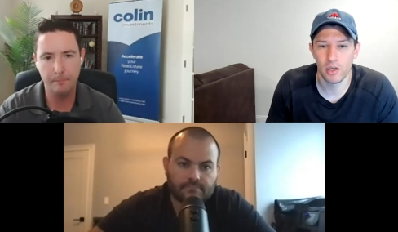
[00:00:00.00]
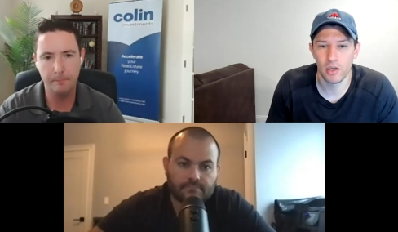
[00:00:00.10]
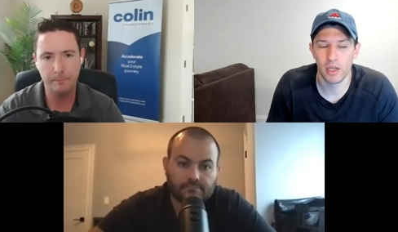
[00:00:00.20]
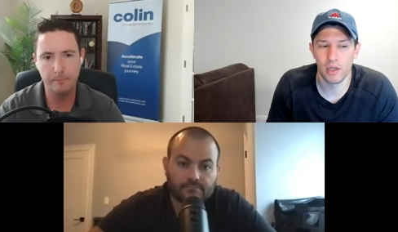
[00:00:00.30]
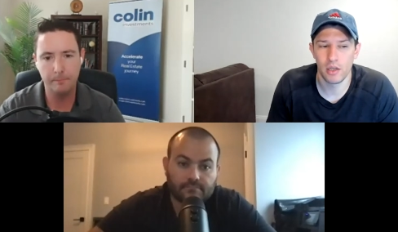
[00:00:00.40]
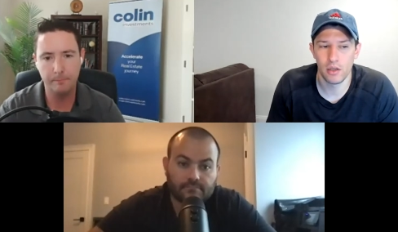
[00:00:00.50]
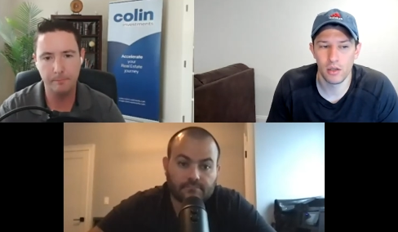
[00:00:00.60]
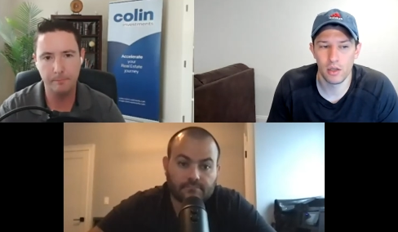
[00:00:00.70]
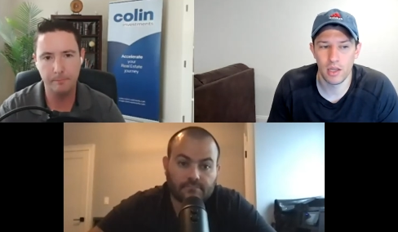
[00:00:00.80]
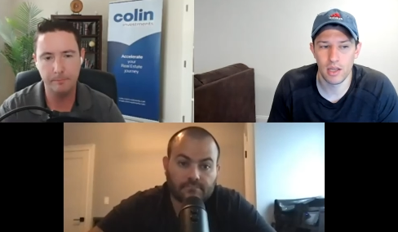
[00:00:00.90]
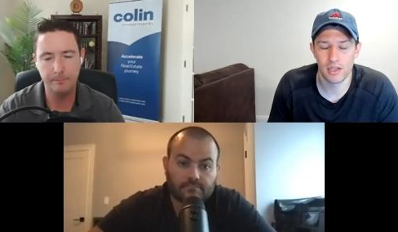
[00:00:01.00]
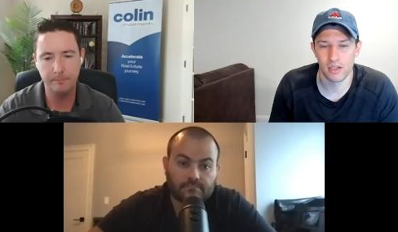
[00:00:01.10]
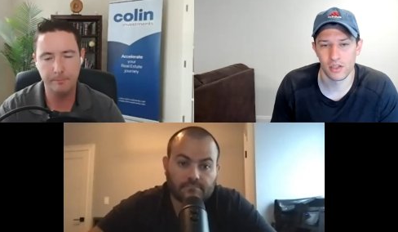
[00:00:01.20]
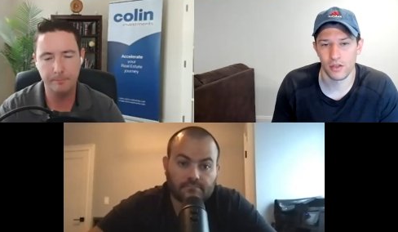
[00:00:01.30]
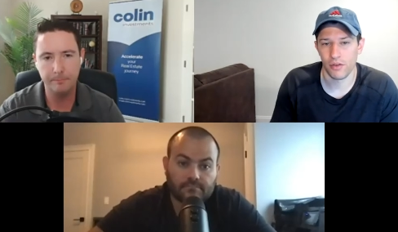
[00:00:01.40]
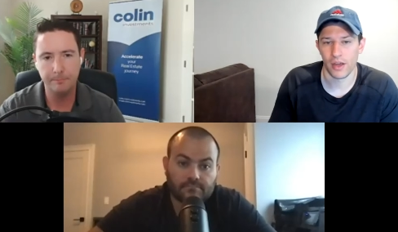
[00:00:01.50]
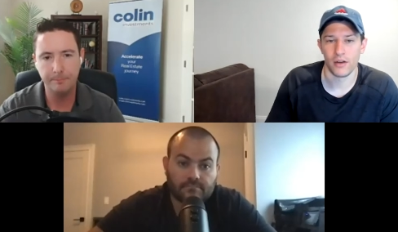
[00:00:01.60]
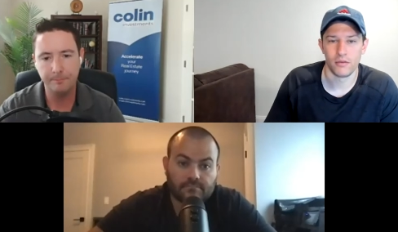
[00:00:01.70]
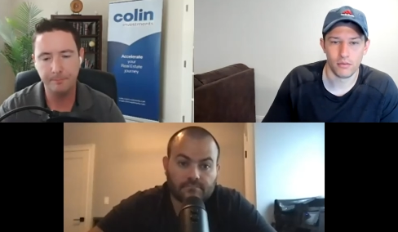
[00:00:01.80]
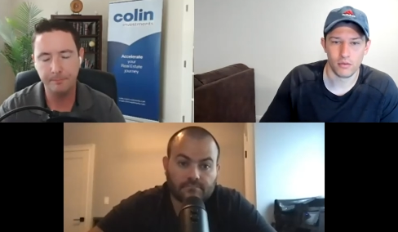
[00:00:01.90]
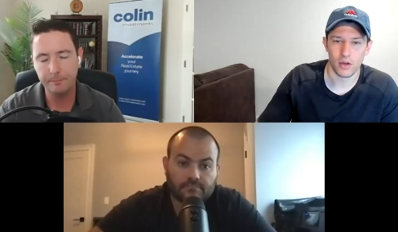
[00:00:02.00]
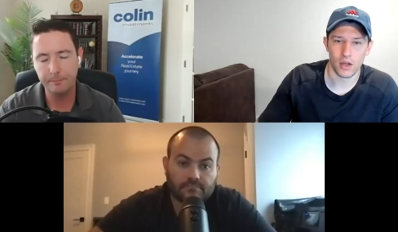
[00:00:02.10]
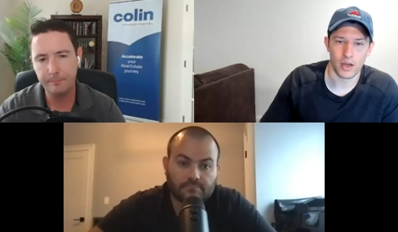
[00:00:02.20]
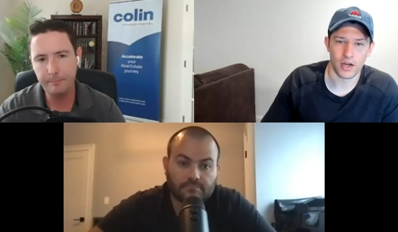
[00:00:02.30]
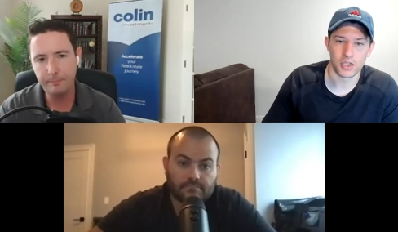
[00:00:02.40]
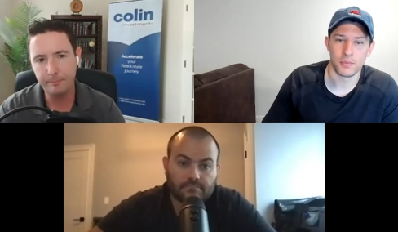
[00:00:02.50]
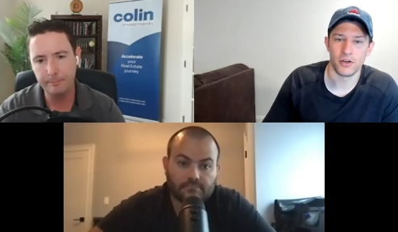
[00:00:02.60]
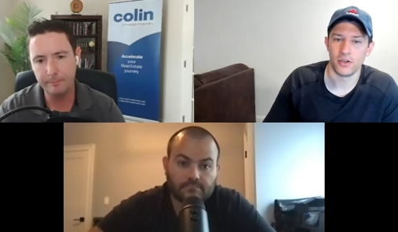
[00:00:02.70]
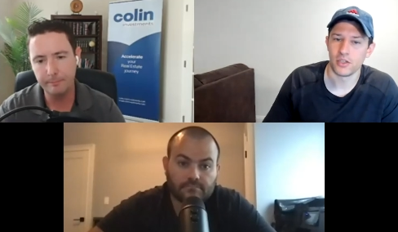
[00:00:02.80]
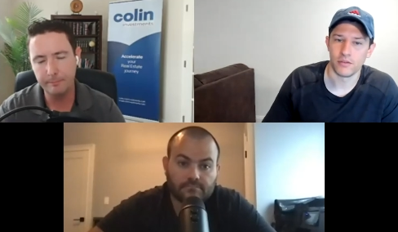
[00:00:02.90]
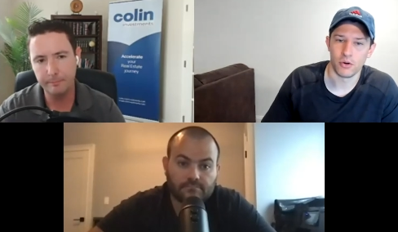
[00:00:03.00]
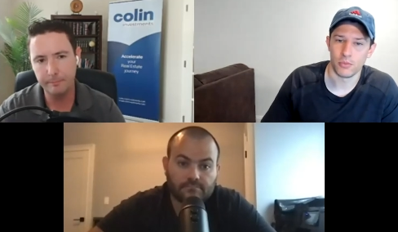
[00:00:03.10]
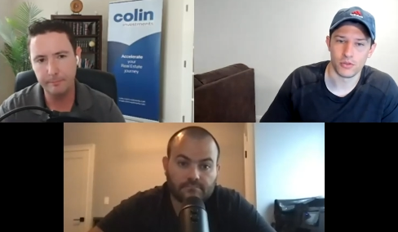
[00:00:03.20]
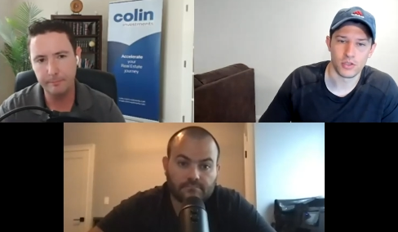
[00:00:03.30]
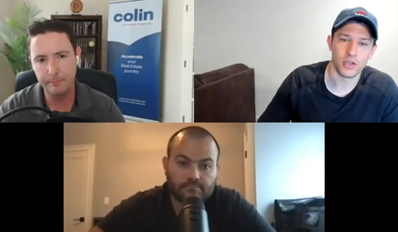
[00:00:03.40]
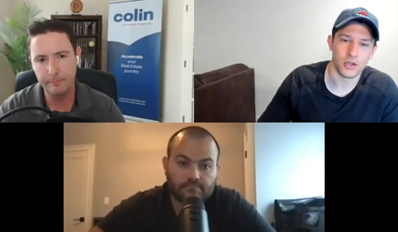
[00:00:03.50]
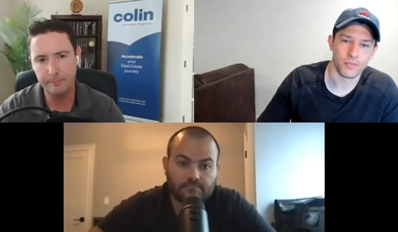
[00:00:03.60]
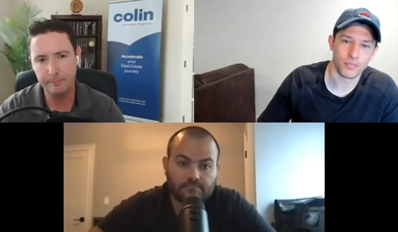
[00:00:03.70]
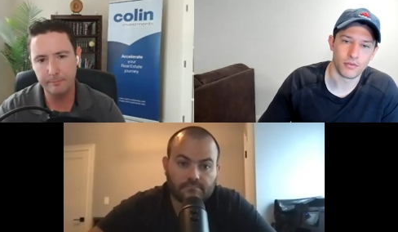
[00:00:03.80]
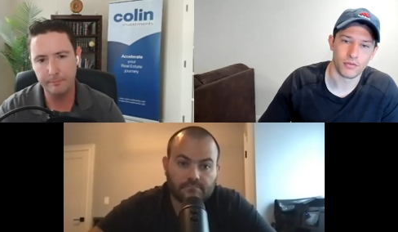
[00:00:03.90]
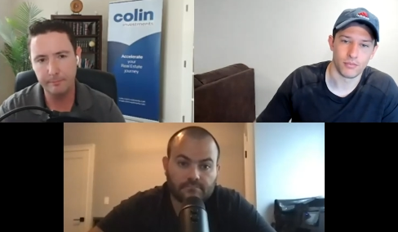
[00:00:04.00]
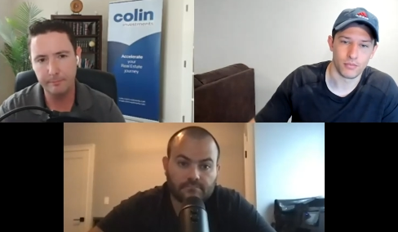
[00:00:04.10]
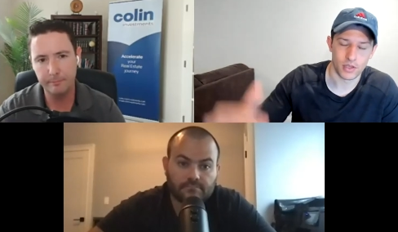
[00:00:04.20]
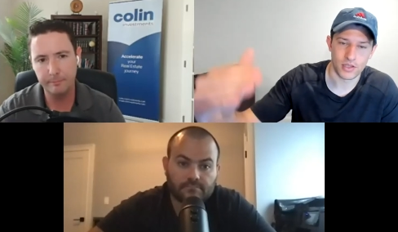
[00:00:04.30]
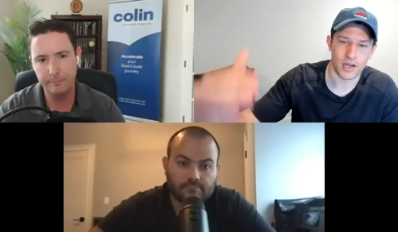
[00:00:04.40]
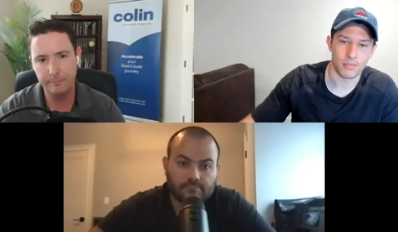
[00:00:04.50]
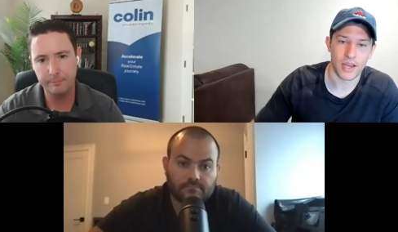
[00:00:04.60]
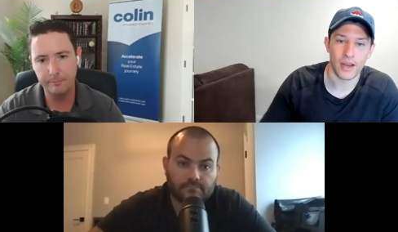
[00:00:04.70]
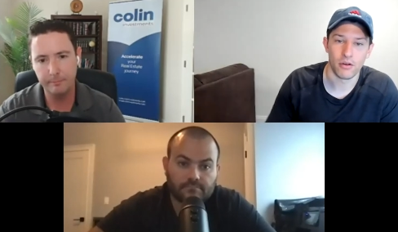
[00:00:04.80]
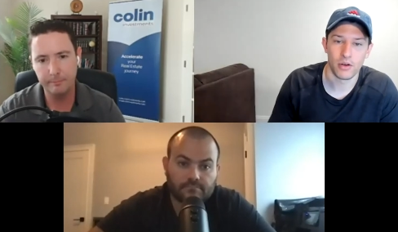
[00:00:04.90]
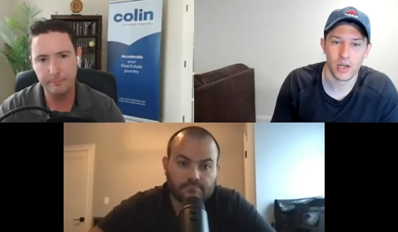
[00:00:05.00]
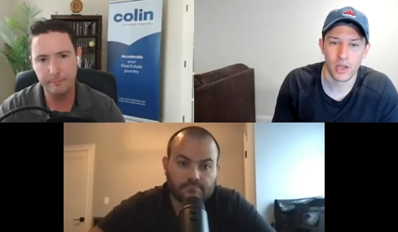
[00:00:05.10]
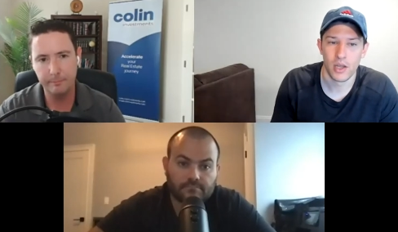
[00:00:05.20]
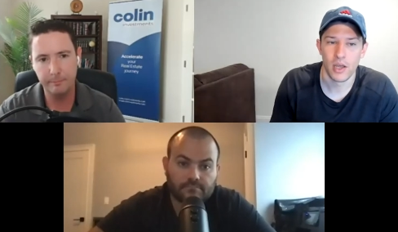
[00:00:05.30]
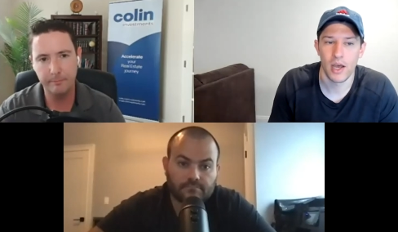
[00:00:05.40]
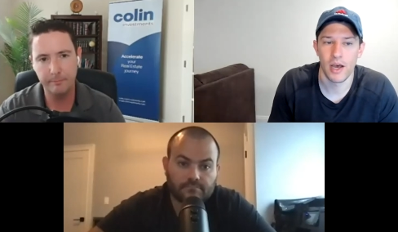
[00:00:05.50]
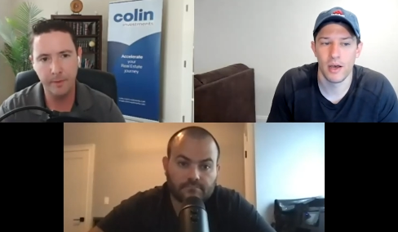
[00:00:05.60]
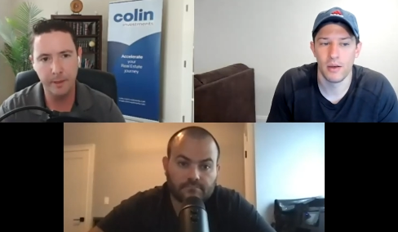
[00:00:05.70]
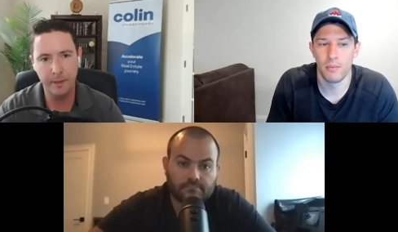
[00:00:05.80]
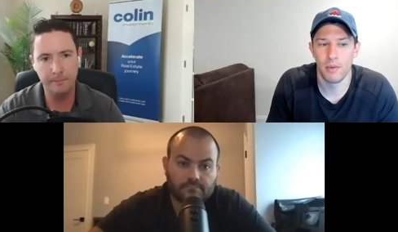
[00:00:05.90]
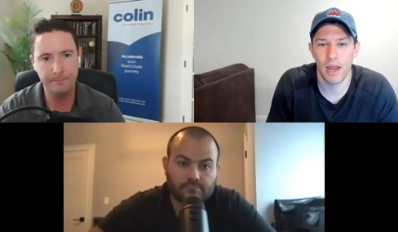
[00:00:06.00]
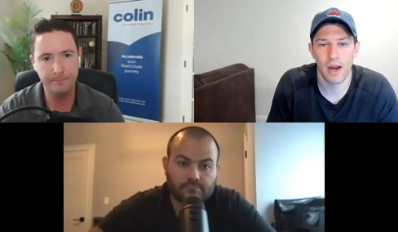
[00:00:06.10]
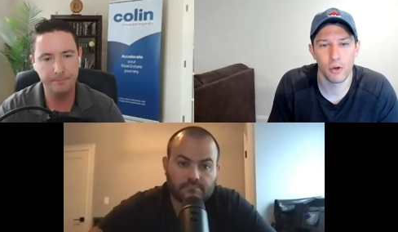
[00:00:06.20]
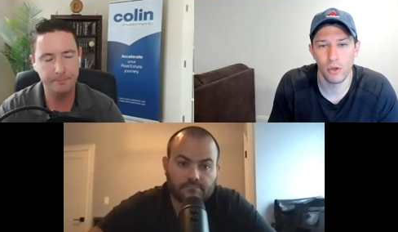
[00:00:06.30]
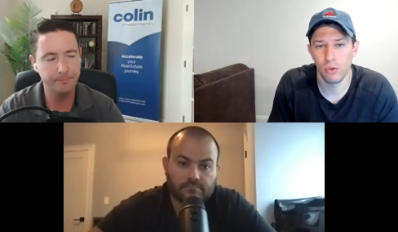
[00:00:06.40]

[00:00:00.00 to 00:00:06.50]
Speaker 1: Like, it sounds like you've had an experience of almost, you know, from the top down. How are you